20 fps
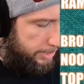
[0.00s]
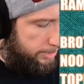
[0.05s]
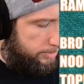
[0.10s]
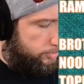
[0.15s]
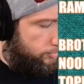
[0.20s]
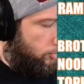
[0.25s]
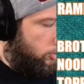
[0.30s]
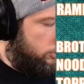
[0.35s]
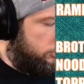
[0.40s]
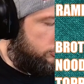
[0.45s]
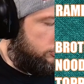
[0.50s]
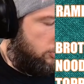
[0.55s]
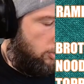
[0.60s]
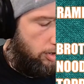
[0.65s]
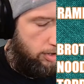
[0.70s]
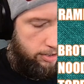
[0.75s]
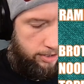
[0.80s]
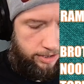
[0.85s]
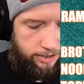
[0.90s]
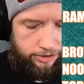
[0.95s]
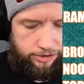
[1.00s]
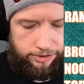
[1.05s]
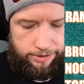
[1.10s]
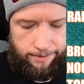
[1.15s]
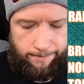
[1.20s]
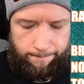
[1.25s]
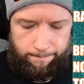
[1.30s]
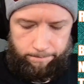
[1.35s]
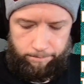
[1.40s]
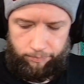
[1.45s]
far as garnish,
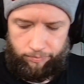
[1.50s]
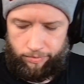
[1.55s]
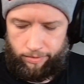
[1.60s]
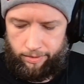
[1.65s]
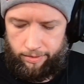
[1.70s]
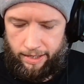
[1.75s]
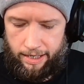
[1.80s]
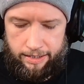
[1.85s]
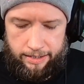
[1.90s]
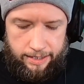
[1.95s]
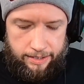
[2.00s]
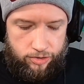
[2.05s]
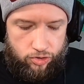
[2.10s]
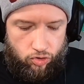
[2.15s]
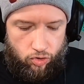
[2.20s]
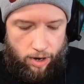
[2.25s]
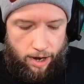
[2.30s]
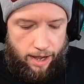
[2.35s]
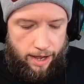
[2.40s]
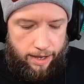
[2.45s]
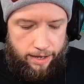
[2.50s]
they did try,